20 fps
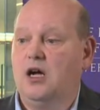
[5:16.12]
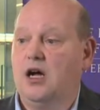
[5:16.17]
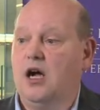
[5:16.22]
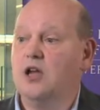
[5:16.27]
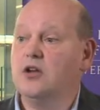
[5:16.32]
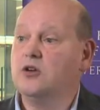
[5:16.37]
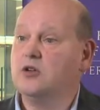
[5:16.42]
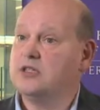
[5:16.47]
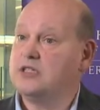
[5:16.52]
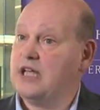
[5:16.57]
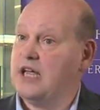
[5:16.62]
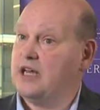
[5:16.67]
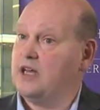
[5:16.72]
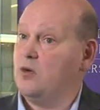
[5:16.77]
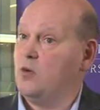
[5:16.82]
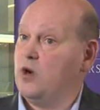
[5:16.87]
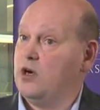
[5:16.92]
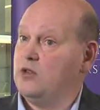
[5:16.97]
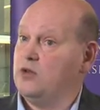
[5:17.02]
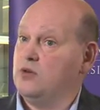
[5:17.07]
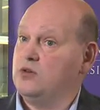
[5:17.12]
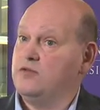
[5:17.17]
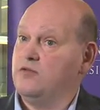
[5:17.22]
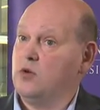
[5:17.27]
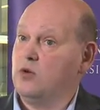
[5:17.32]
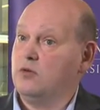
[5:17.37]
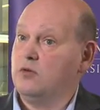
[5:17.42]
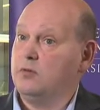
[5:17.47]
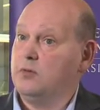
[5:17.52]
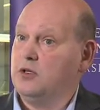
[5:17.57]
understanding where those
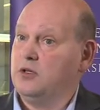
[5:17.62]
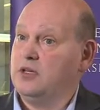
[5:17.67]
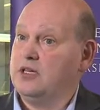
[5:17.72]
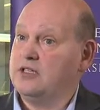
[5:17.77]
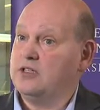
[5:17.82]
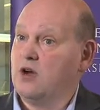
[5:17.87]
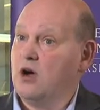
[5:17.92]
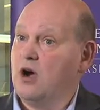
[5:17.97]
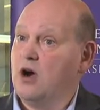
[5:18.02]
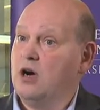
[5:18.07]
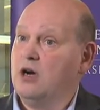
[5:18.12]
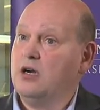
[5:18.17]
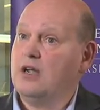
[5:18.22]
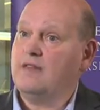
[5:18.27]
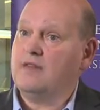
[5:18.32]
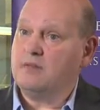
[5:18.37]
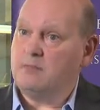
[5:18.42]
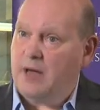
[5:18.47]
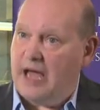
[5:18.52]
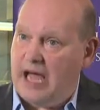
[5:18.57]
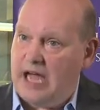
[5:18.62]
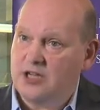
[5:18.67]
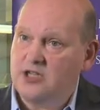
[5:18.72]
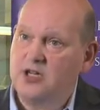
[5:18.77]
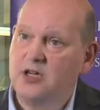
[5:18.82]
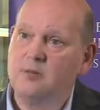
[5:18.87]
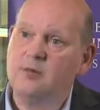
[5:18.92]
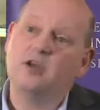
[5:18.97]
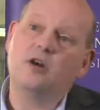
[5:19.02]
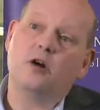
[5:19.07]
vulnerabilities are, and then
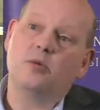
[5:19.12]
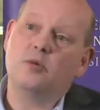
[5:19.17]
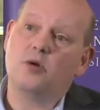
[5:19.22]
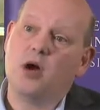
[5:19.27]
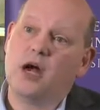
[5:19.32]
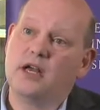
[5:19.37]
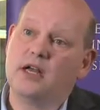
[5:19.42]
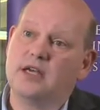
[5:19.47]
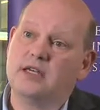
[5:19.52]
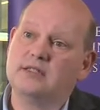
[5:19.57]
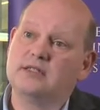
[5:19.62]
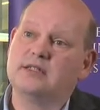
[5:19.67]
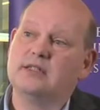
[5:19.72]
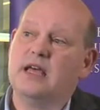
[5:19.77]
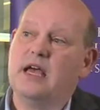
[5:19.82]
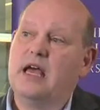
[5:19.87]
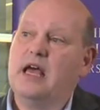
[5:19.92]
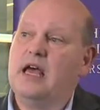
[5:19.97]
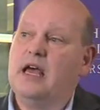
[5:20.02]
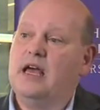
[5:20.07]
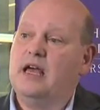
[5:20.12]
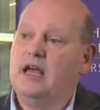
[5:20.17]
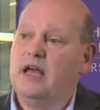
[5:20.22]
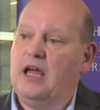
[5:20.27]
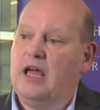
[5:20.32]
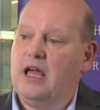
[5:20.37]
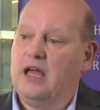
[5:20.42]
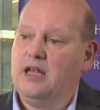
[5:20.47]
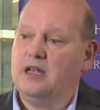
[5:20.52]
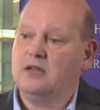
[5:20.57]
patching them in our products
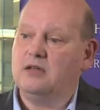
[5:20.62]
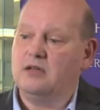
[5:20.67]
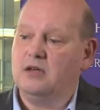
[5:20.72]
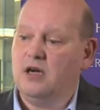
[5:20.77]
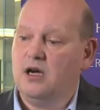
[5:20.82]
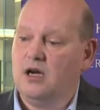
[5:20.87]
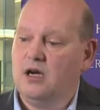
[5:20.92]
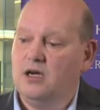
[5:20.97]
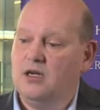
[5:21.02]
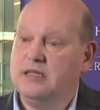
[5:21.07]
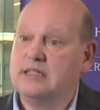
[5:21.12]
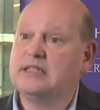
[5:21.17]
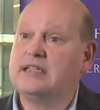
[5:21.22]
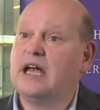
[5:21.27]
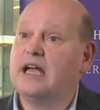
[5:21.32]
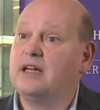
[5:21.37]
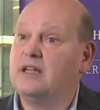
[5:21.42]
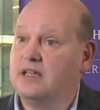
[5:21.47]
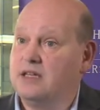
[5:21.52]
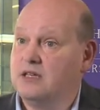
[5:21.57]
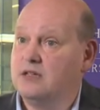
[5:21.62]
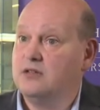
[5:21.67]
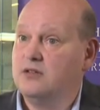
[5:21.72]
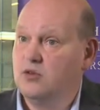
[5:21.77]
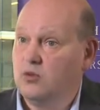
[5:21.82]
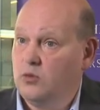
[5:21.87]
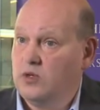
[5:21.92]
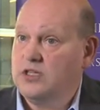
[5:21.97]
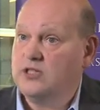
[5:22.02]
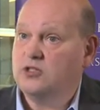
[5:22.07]
and citing
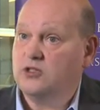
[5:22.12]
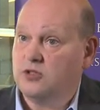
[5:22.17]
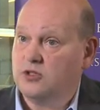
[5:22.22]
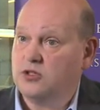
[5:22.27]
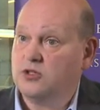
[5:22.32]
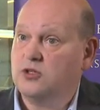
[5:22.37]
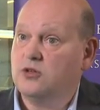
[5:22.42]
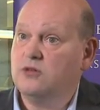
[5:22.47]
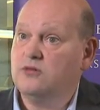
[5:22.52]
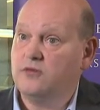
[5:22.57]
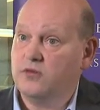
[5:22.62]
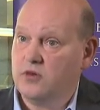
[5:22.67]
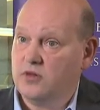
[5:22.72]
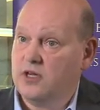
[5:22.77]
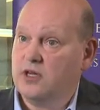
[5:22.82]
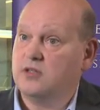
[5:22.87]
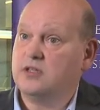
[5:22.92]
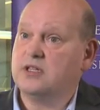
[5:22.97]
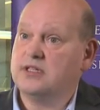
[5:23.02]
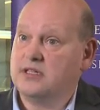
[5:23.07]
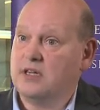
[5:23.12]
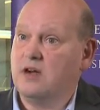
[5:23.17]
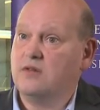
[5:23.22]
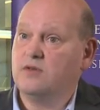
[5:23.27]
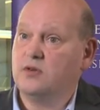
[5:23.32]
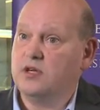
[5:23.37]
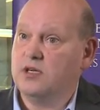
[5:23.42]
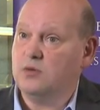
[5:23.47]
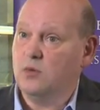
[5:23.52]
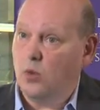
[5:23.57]
the researcher for their
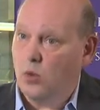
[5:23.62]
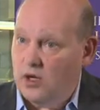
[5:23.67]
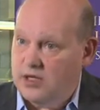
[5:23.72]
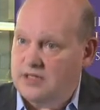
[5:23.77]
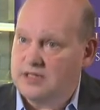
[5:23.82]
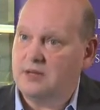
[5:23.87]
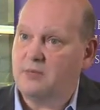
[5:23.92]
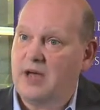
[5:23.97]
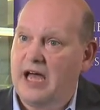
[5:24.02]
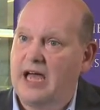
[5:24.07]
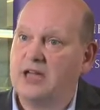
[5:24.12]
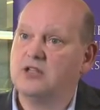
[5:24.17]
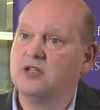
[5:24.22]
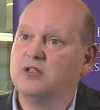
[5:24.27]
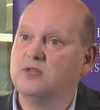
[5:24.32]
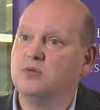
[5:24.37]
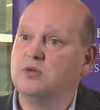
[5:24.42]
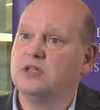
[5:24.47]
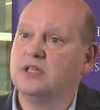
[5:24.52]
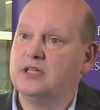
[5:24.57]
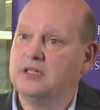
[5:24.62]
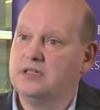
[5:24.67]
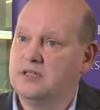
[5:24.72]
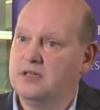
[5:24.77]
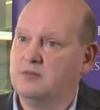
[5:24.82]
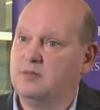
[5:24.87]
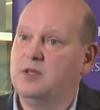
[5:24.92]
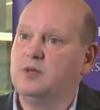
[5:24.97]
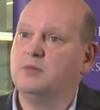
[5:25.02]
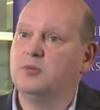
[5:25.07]
discovery once the patch is released
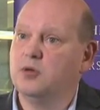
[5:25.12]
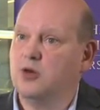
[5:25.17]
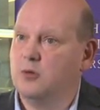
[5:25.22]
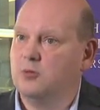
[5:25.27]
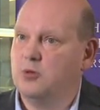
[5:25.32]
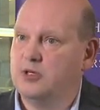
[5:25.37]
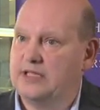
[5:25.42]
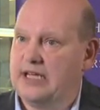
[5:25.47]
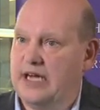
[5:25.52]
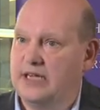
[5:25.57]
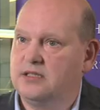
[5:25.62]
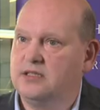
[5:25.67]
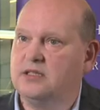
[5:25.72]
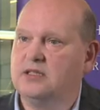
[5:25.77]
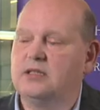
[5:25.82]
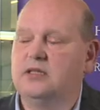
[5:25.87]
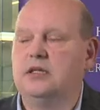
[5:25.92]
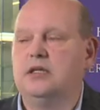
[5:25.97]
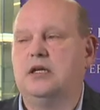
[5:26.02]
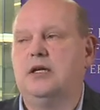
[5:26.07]
and people are protected.